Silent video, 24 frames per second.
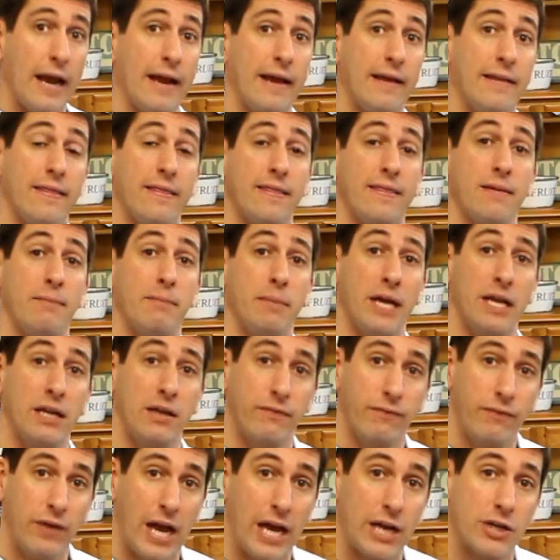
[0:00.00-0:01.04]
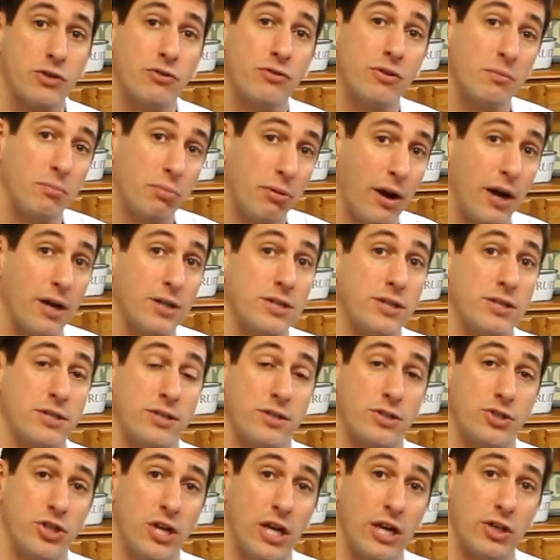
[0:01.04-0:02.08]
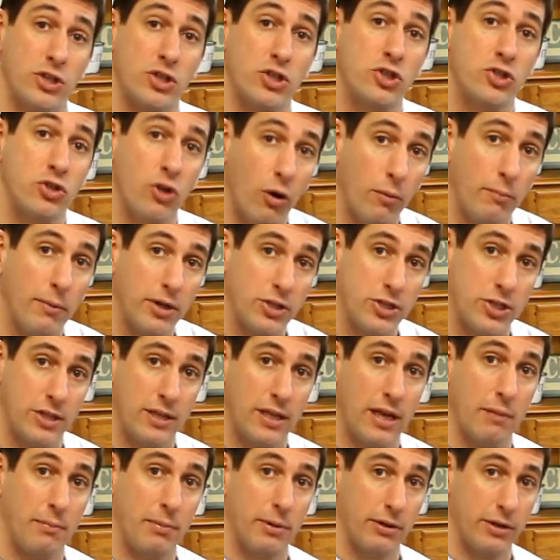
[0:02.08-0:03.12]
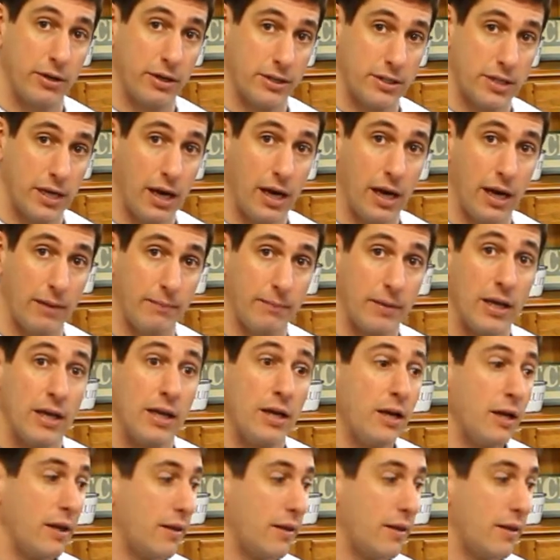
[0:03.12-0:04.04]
And the manufacturing process has changed so much in that period of time